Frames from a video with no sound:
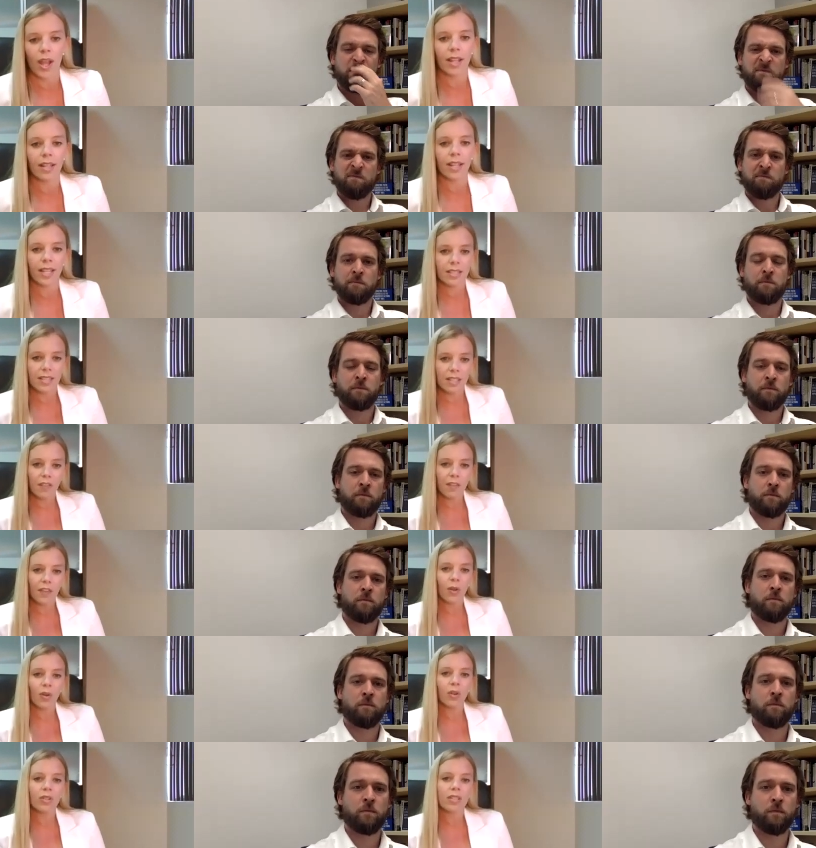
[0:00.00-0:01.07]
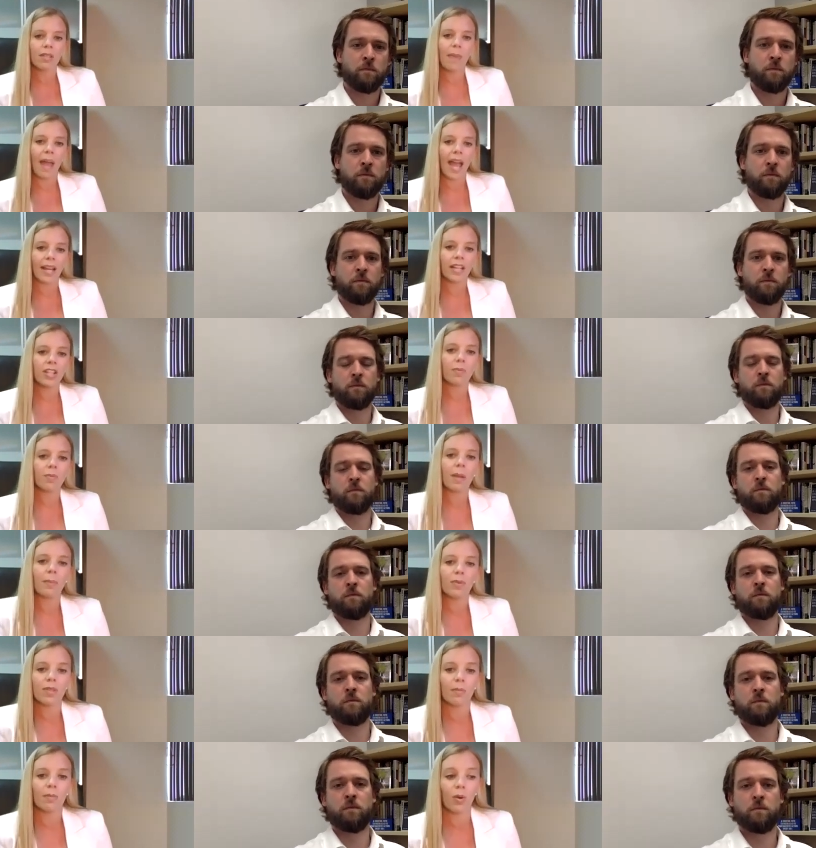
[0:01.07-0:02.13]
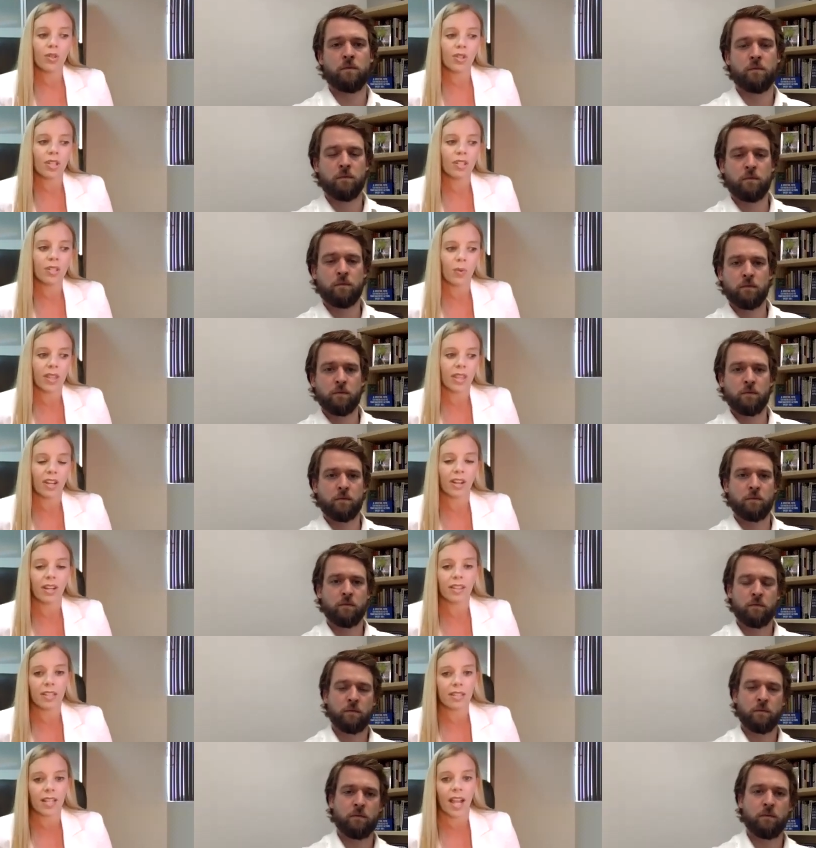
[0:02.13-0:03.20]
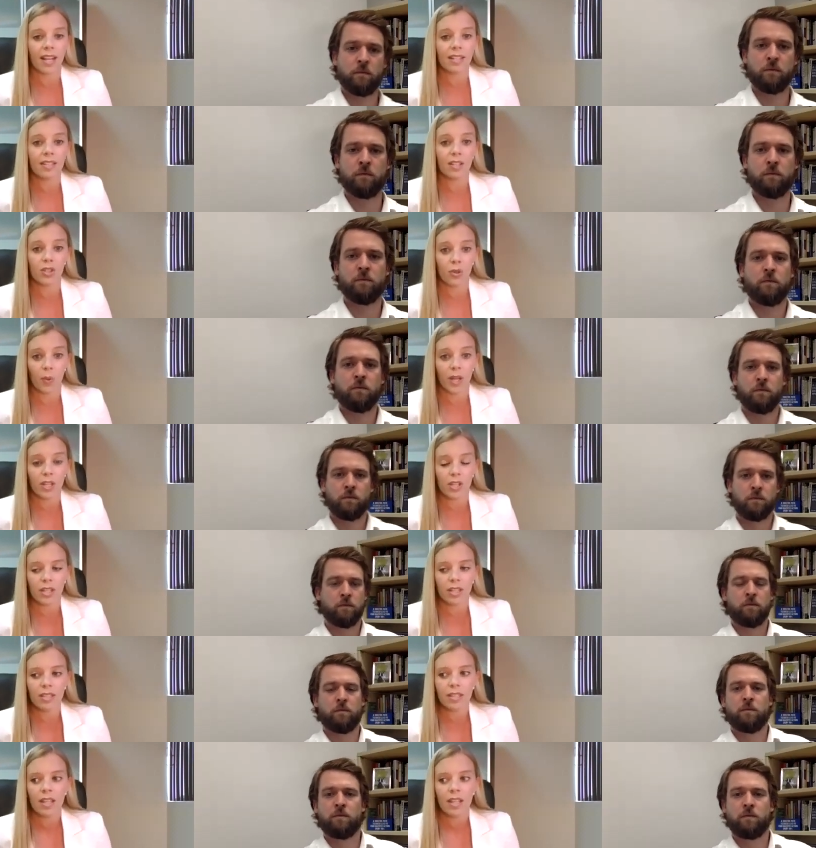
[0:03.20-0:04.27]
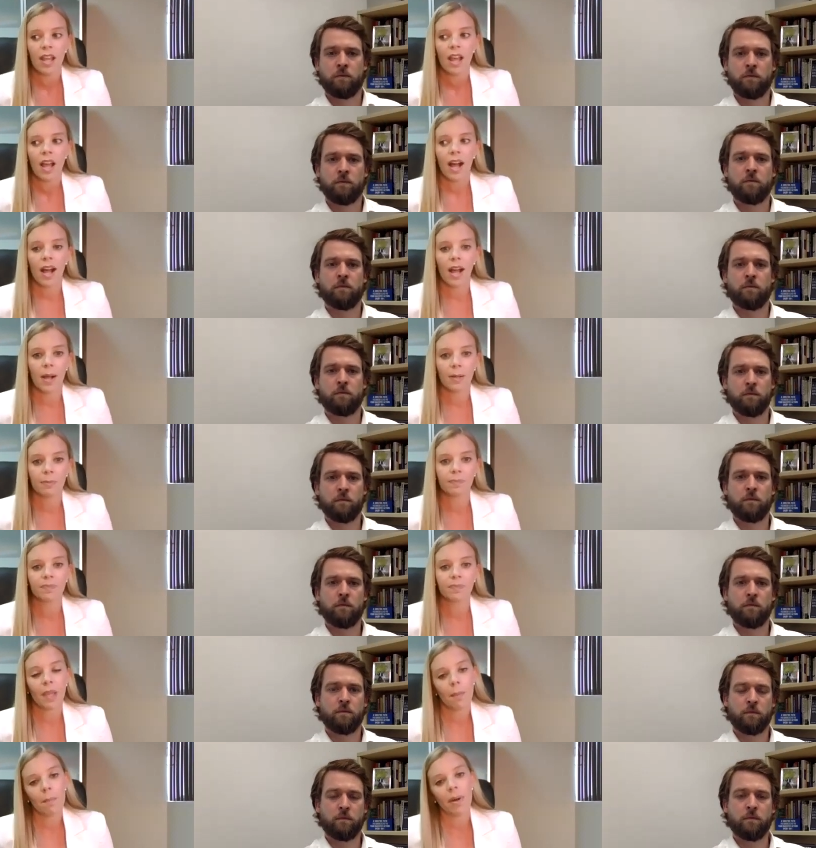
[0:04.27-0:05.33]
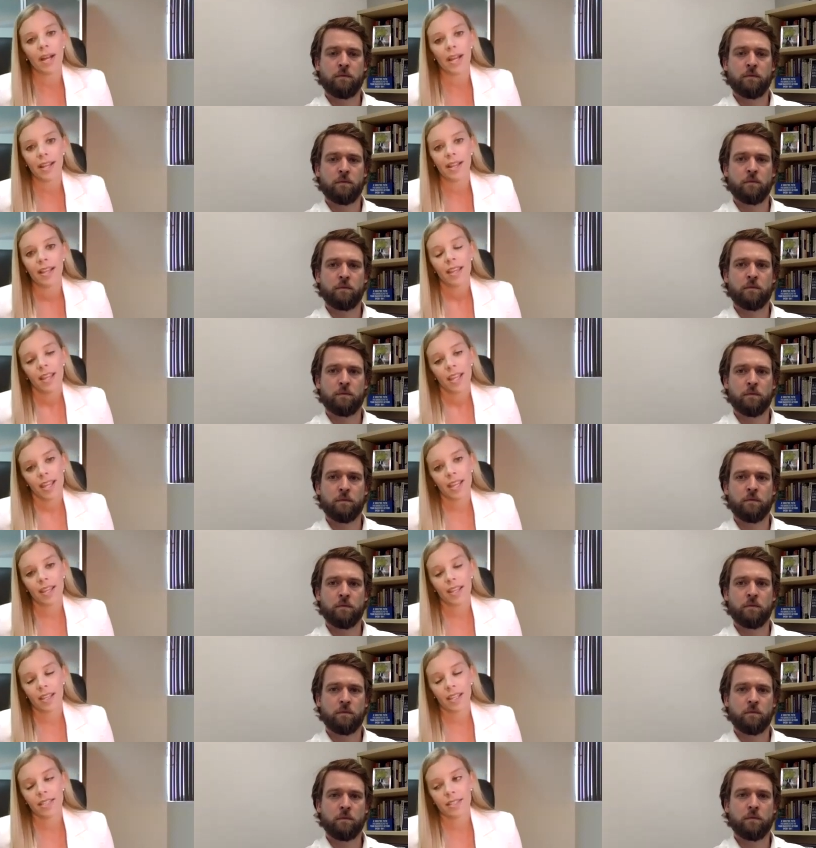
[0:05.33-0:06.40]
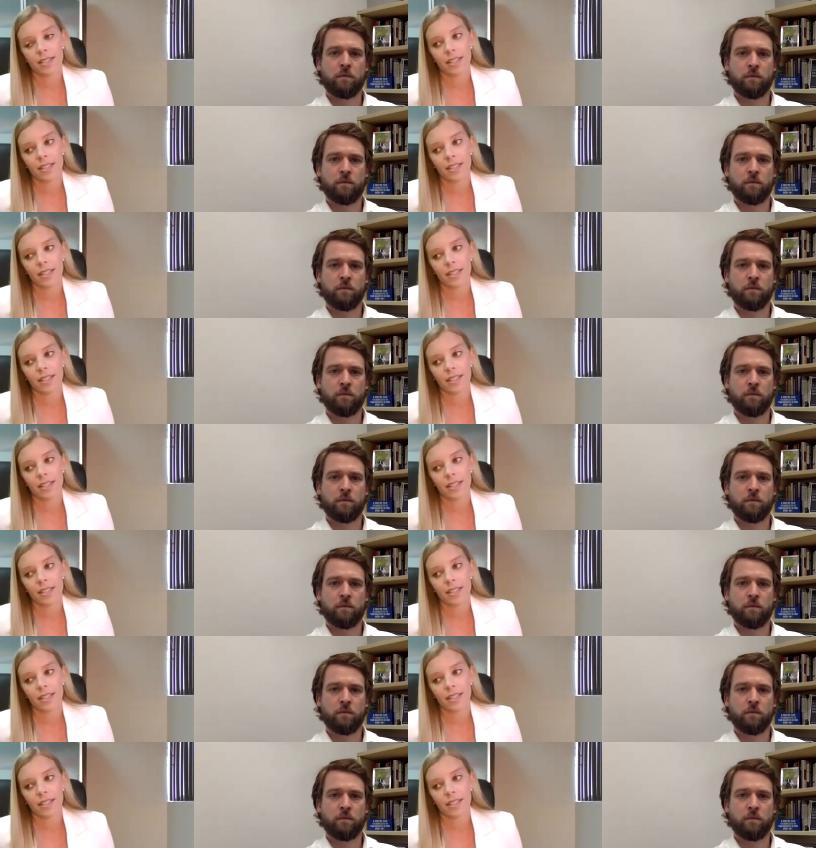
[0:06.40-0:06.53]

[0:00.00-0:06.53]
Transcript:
Speaker 1: it, it's difficult to manage people's emotions when they're in these kind of situations. Um, but it, it's,